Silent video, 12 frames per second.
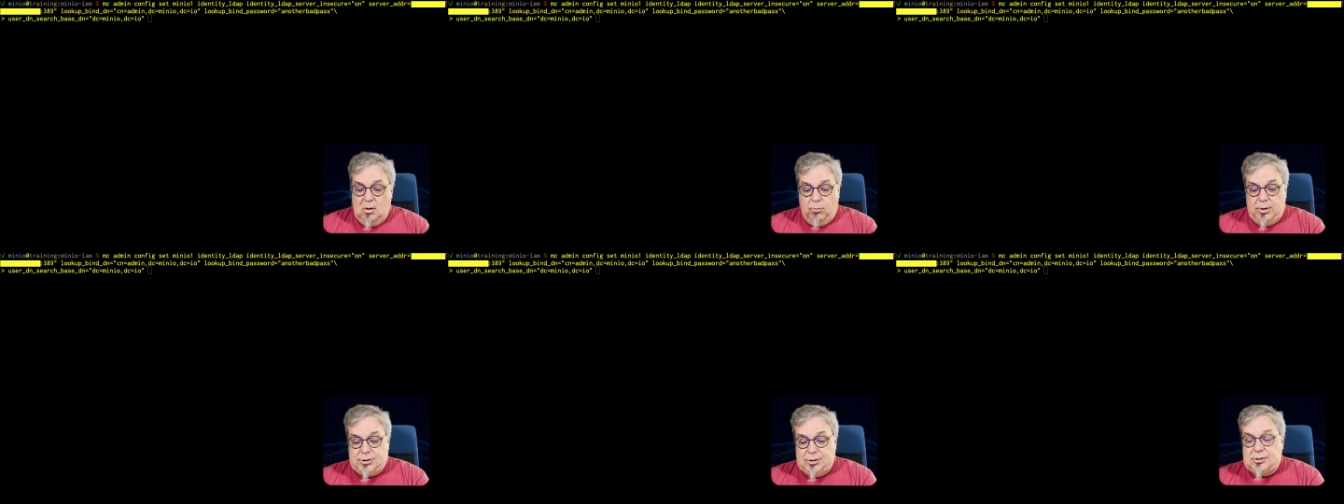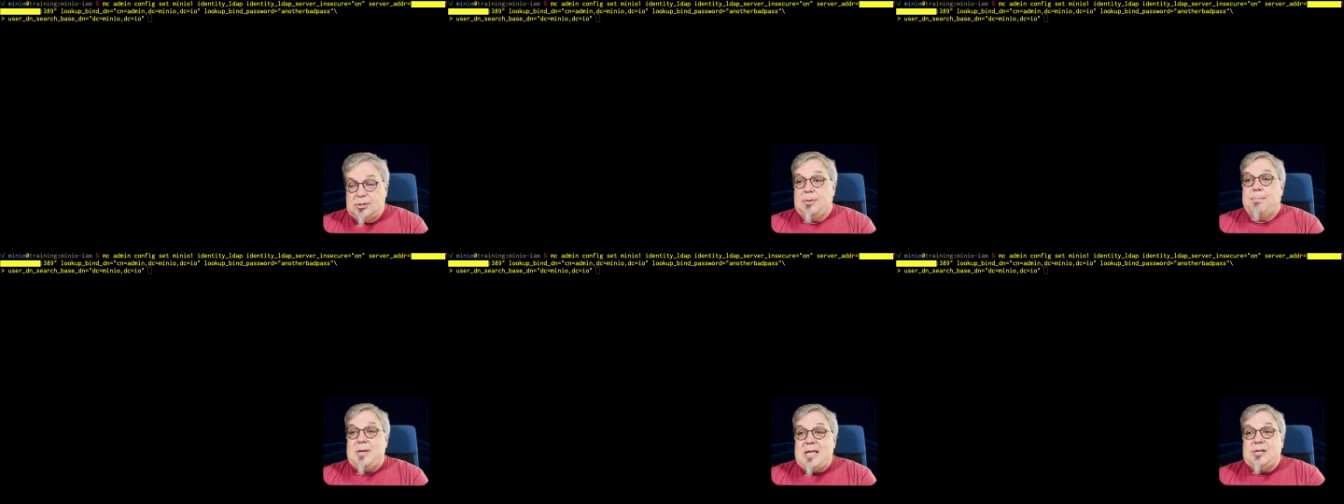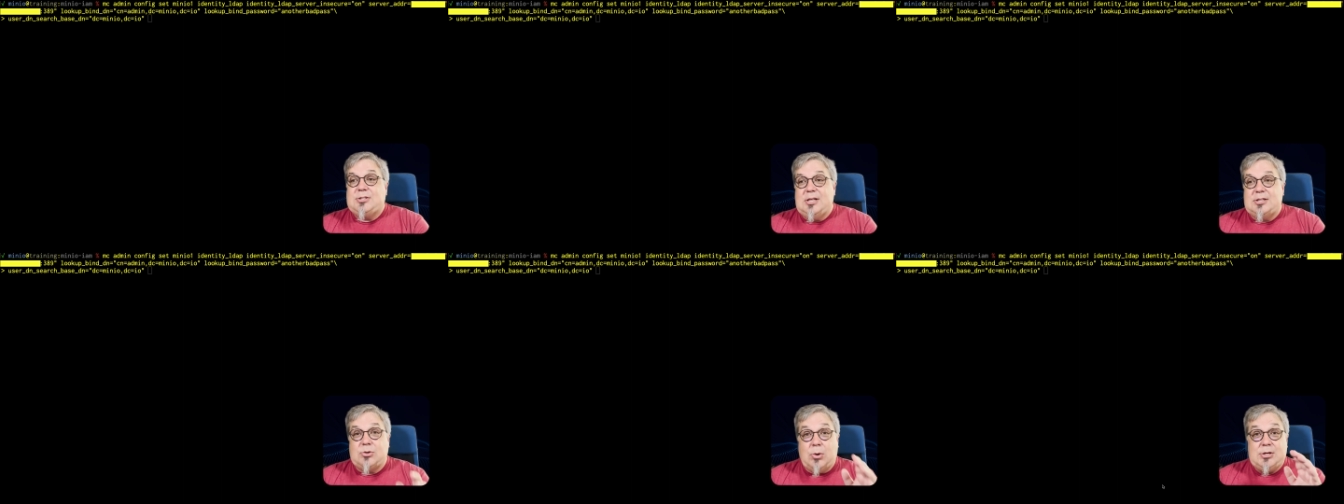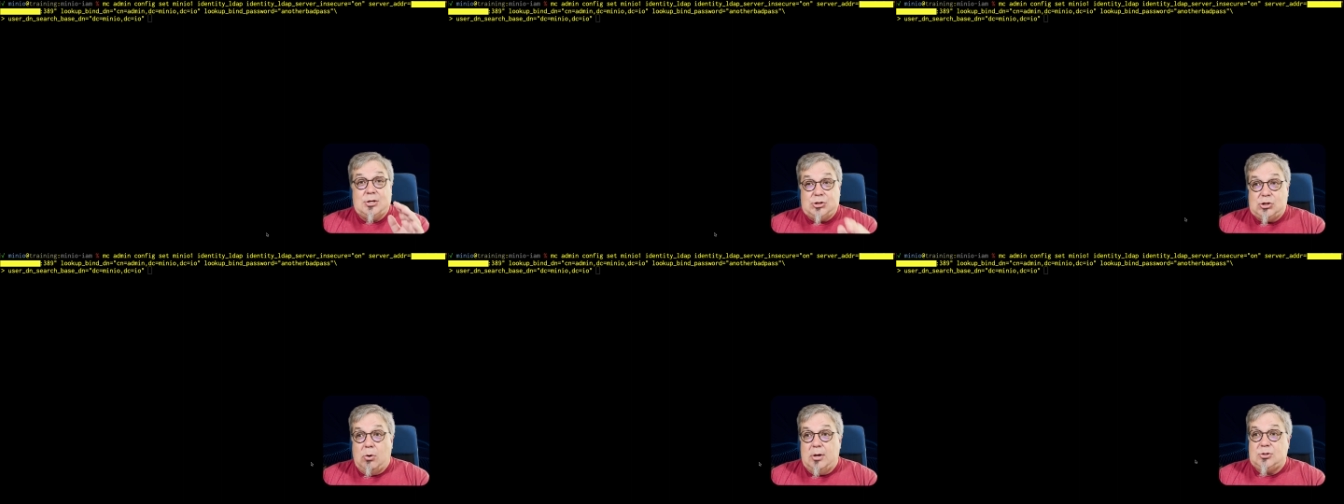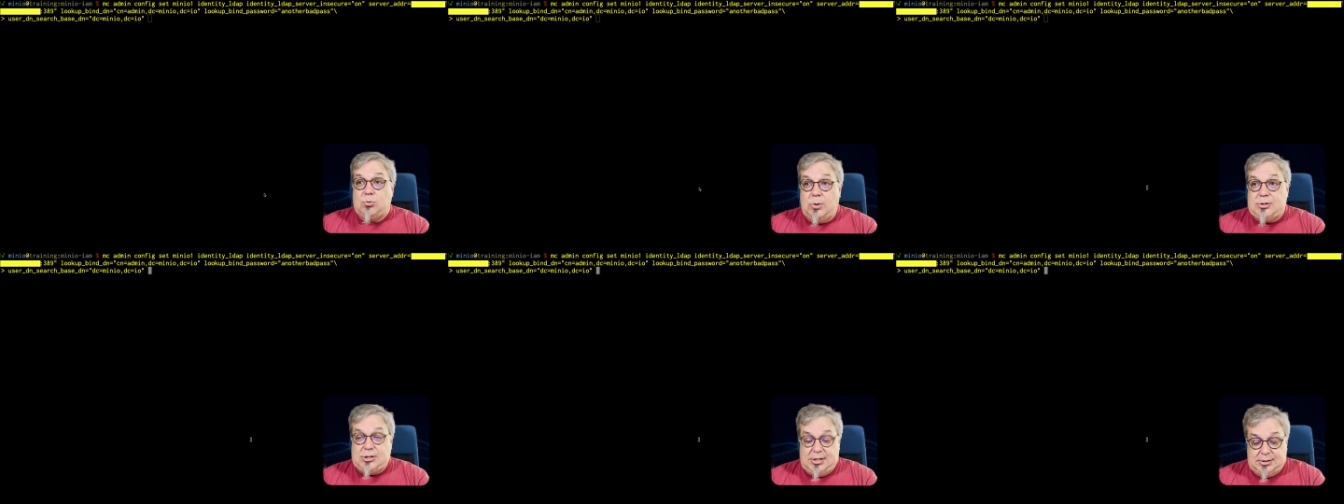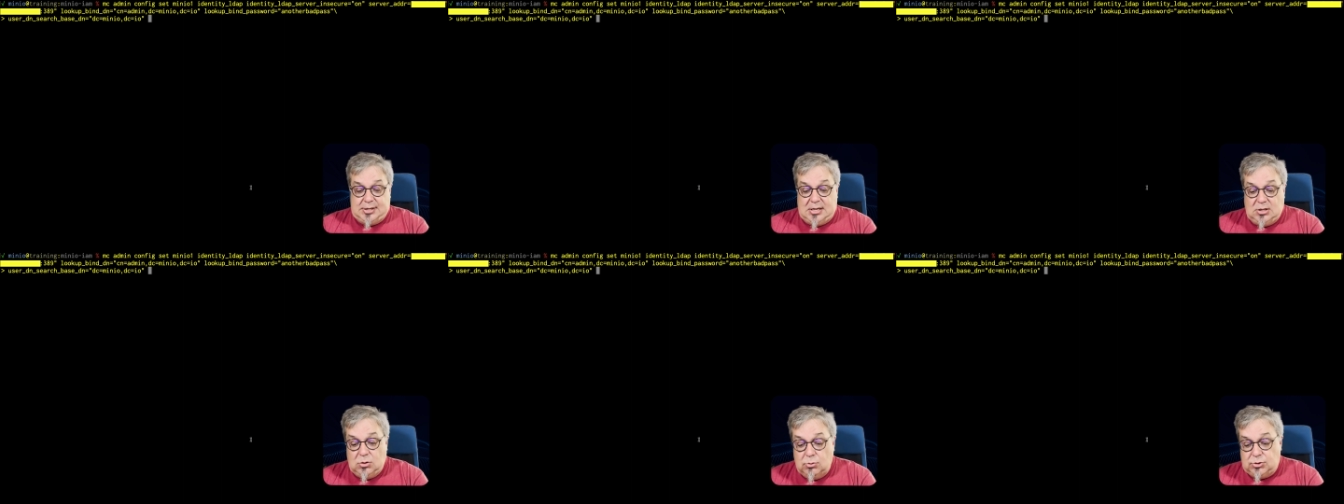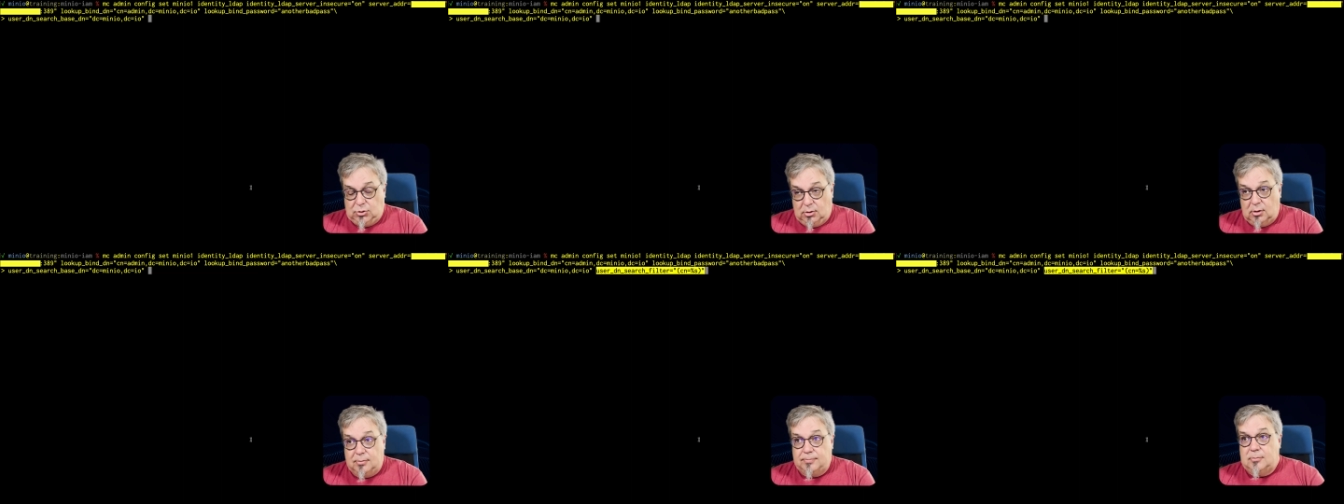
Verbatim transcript: which is the piece that's going to show us which is a user,